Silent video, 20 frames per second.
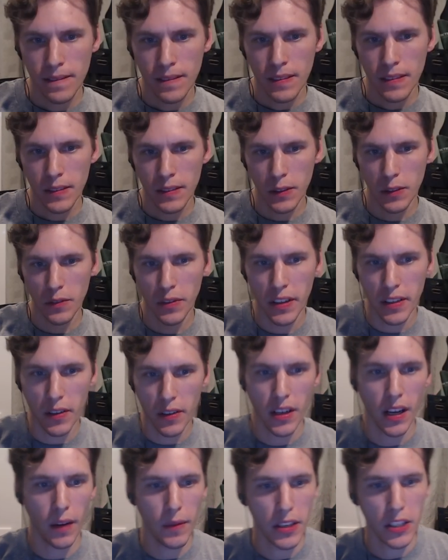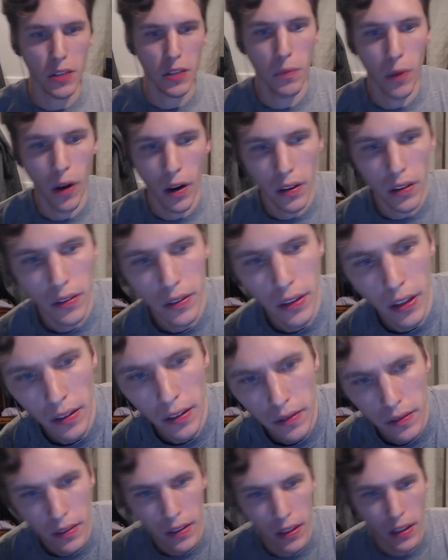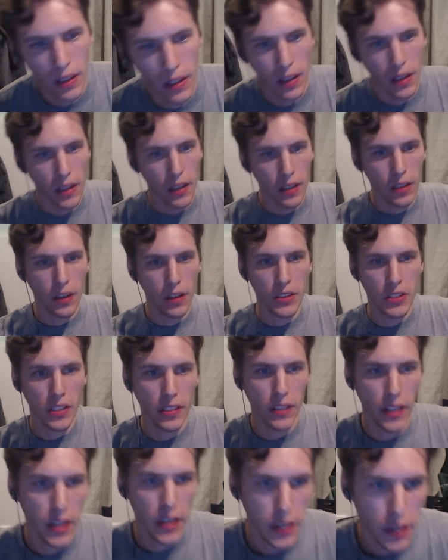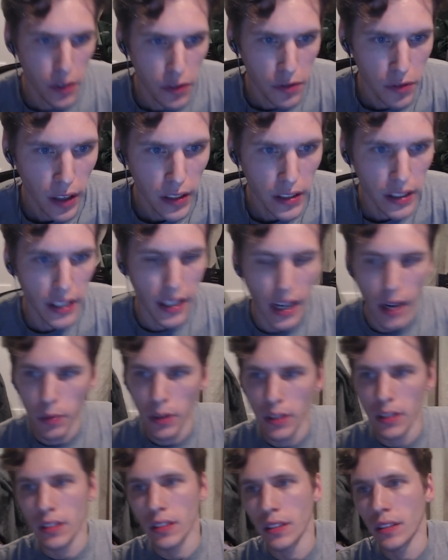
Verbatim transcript: New video coming tomorrow? No. I'll see you later, your friendly neighbor.